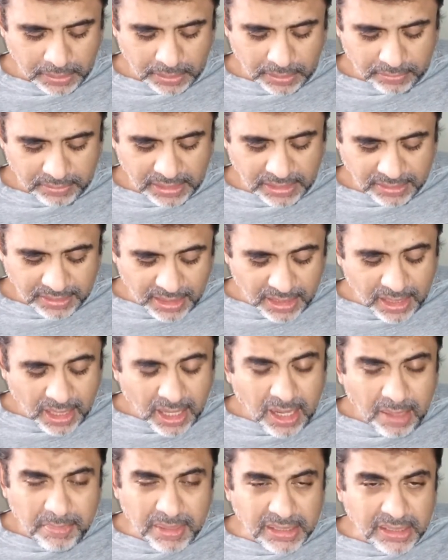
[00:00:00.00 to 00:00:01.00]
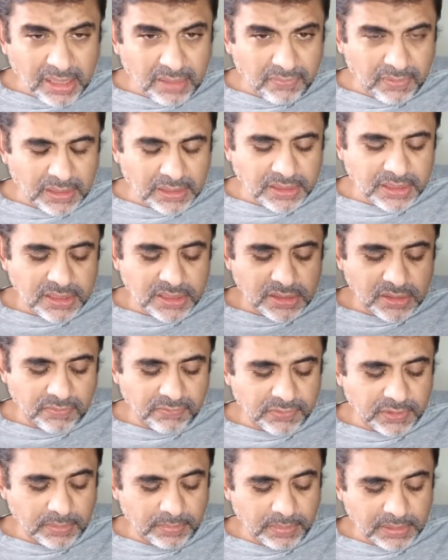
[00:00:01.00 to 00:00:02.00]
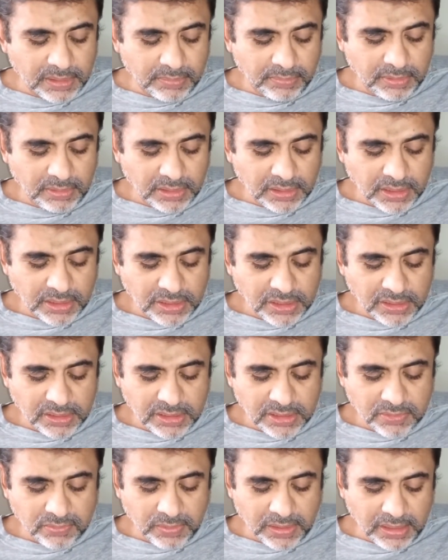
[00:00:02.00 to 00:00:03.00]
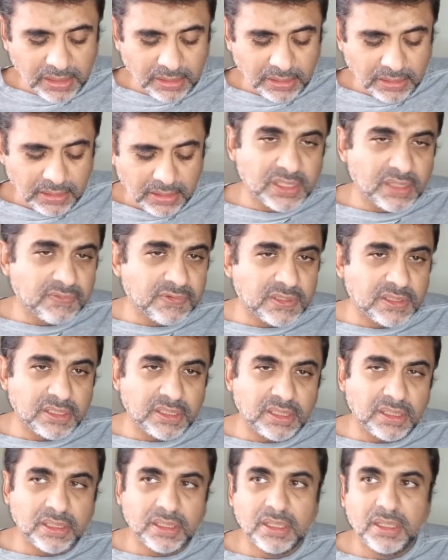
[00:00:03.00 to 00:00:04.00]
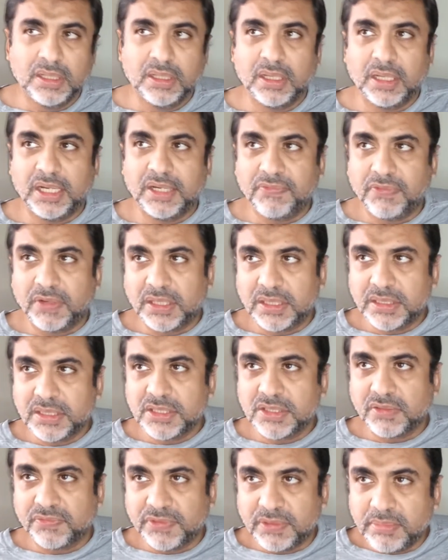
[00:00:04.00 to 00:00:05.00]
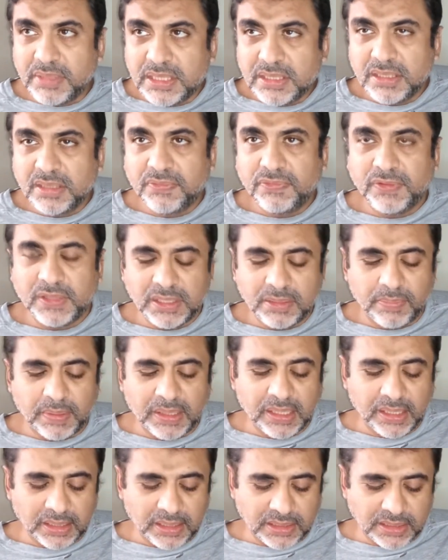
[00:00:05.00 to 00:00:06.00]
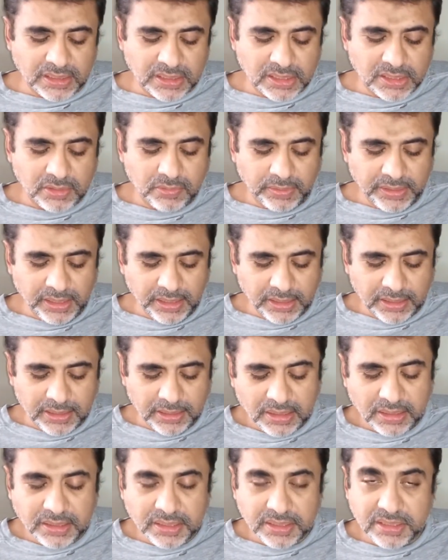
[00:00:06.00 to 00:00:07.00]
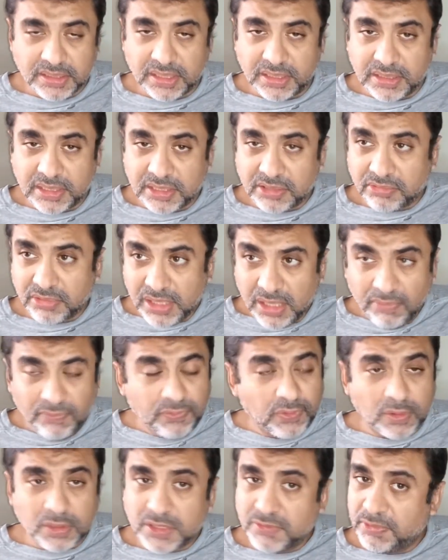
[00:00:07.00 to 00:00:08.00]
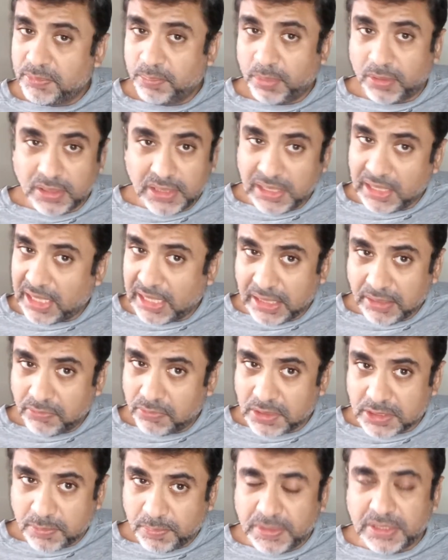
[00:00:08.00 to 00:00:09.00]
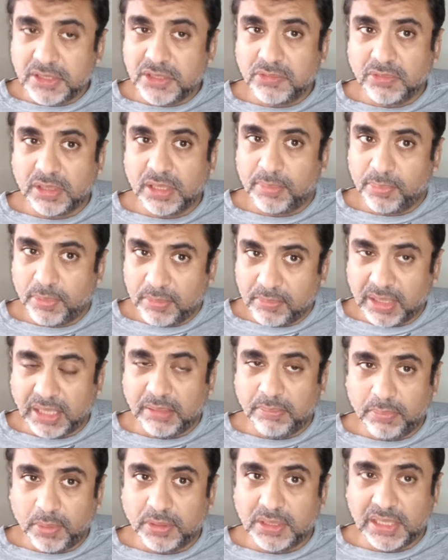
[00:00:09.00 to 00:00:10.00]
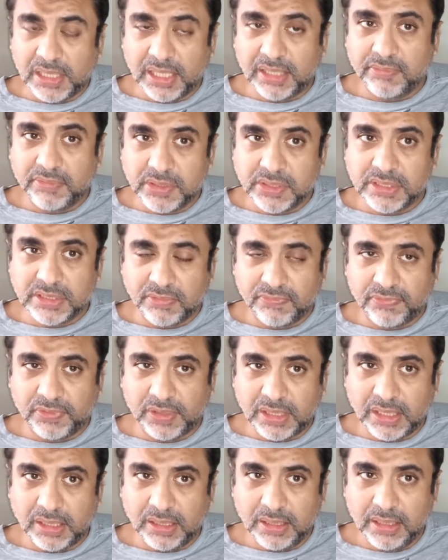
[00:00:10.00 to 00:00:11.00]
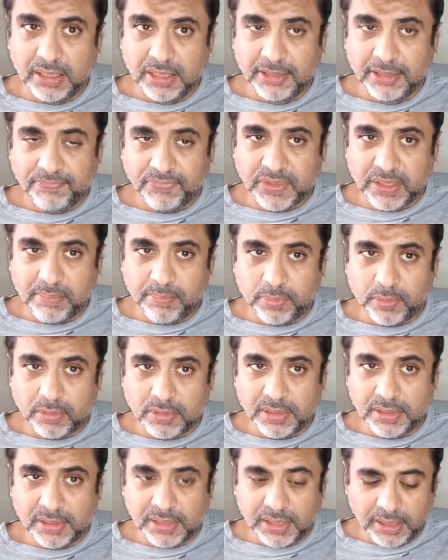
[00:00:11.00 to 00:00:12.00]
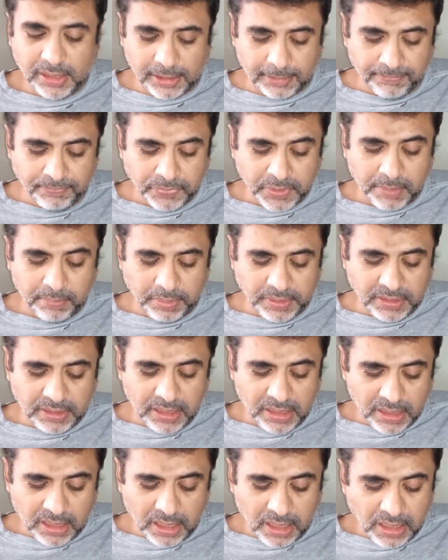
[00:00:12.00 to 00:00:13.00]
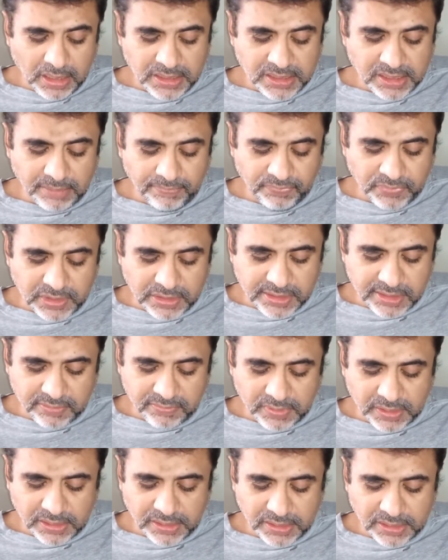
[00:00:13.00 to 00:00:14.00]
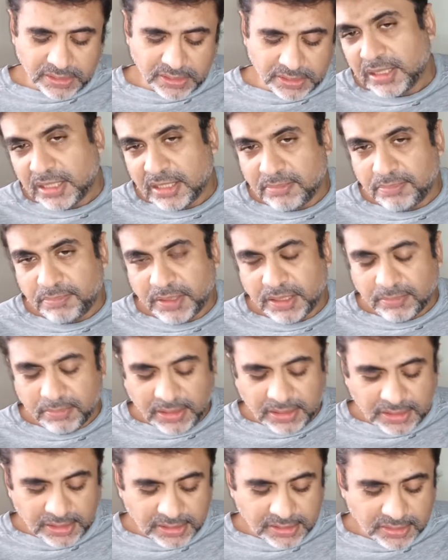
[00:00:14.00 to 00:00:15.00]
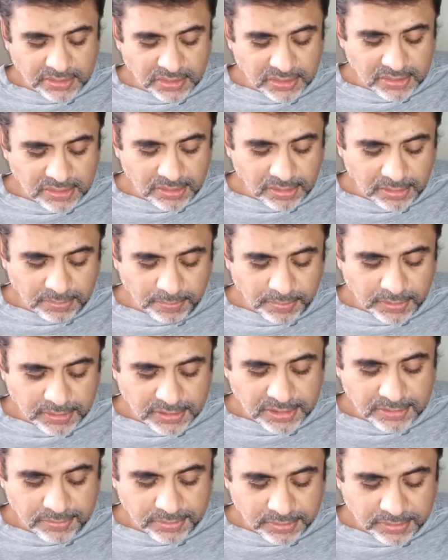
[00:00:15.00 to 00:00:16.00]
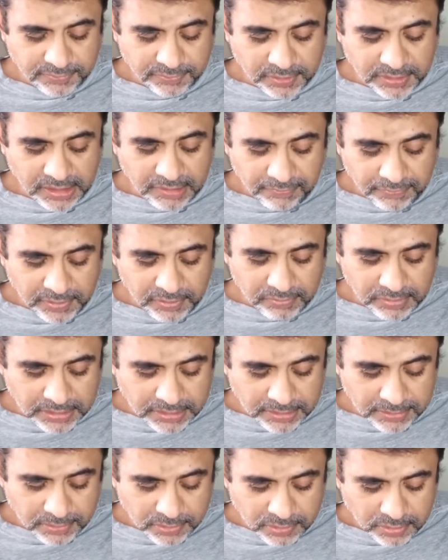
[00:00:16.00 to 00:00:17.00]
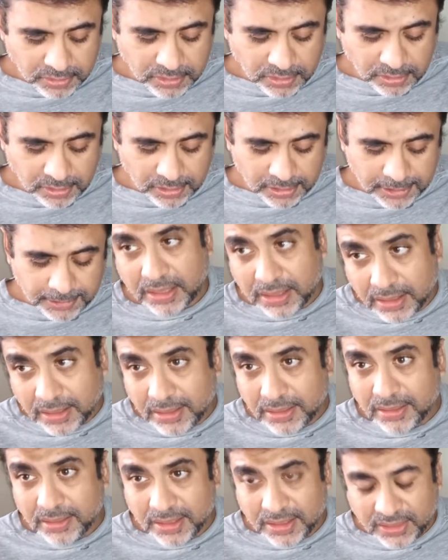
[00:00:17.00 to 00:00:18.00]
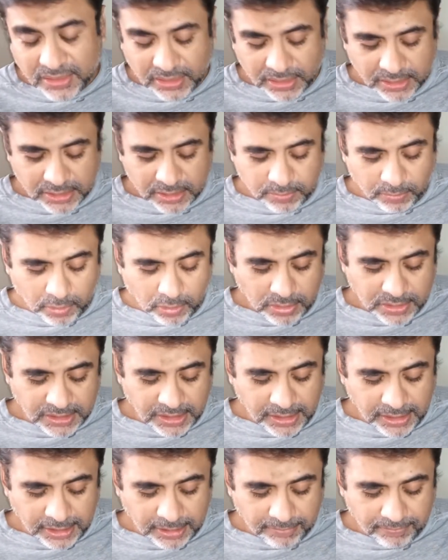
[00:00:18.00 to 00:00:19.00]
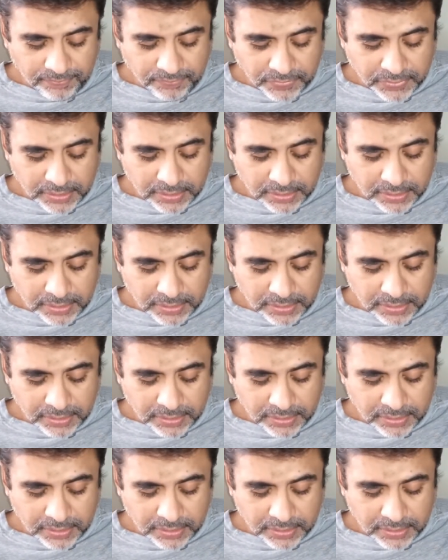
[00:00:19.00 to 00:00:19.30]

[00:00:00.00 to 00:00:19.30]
Okay, there are many advantages of verbal communication as well. It gives the advantage of immediate feedback. It is quick. It is reinforced with body language. Please do keep in mind, body language is a very important thing. But there are some disadvantages. In big meetings, it is not possible for everyone to talk, and it takes more time.